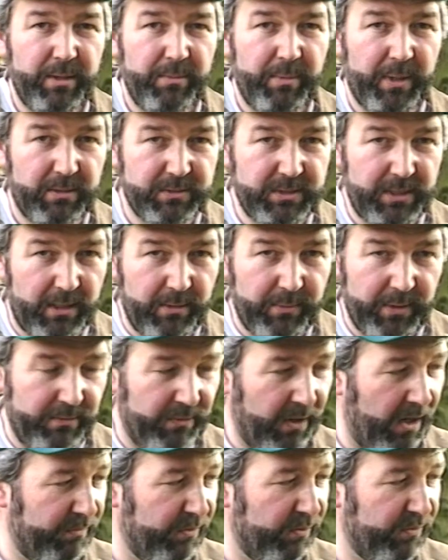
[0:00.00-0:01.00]
But I'll tell you when the
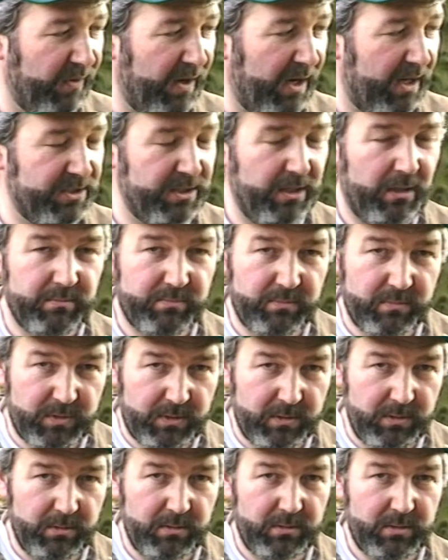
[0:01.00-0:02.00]
rifle fires and I'll
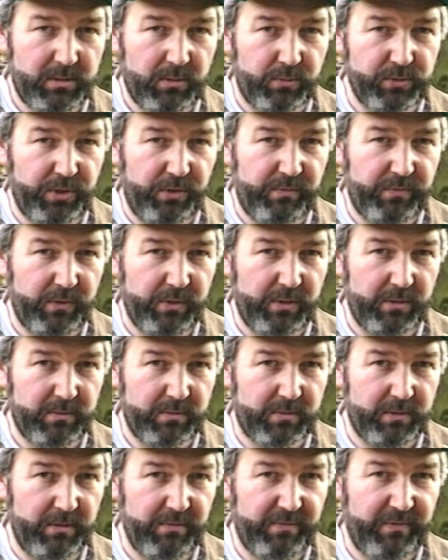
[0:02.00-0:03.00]
talk you
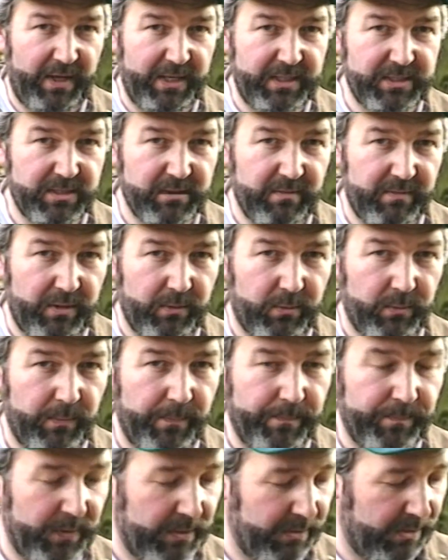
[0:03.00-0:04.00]
through the phases of it all,
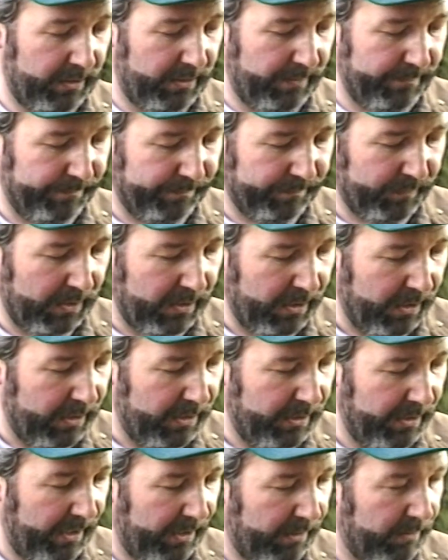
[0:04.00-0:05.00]
okay?
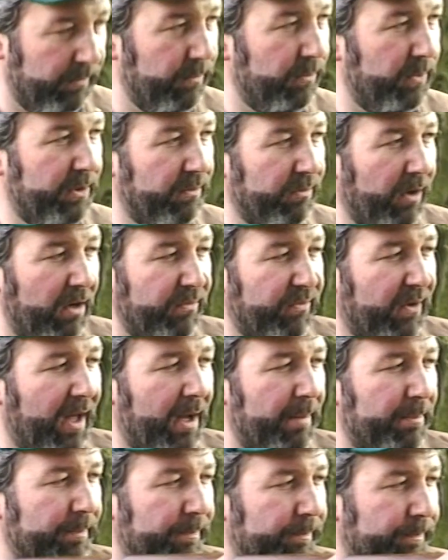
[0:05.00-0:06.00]
Now, with the rifle
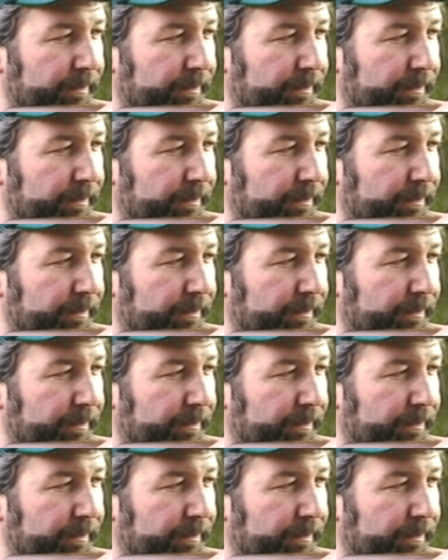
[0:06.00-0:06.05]
up,